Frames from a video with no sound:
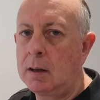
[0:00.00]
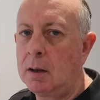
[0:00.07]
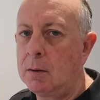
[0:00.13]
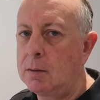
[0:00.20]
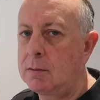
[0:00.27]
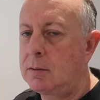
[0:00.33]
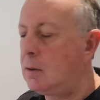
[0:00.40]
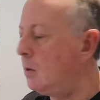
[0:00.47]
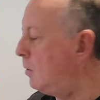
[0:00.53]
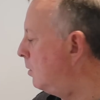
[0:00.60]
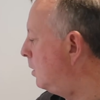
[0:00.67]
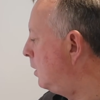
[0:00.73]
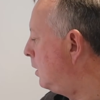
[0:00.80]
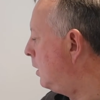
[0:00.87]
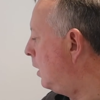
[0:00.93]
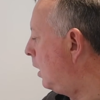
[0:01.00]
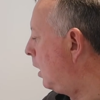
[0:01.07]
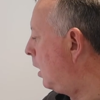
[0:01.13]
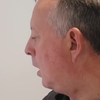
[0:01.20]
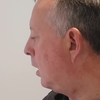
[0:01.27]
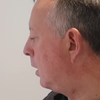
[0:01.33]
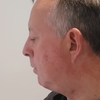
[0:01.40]
you know it's still
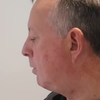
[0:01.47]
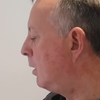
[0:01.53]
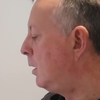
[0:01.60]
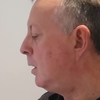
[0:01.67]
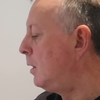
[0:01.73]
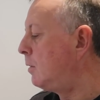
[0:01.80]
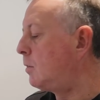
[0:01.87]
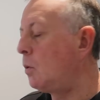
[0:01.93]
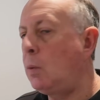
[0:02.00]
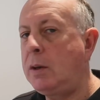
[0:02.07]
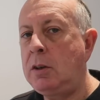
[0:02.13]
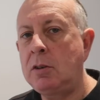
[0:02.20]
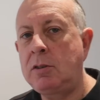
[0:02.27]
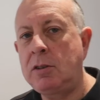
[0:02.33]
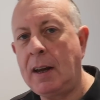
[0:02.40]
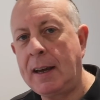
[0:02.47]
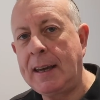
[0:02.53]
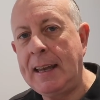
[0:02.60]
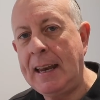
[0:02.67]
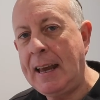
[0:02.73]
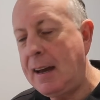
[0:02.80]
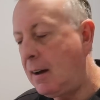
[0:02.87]
alive. So when you're
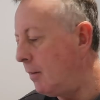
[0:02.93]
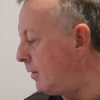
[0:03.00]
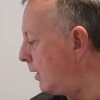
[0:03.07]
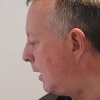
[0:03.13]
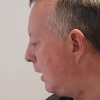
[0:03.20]
checking out of the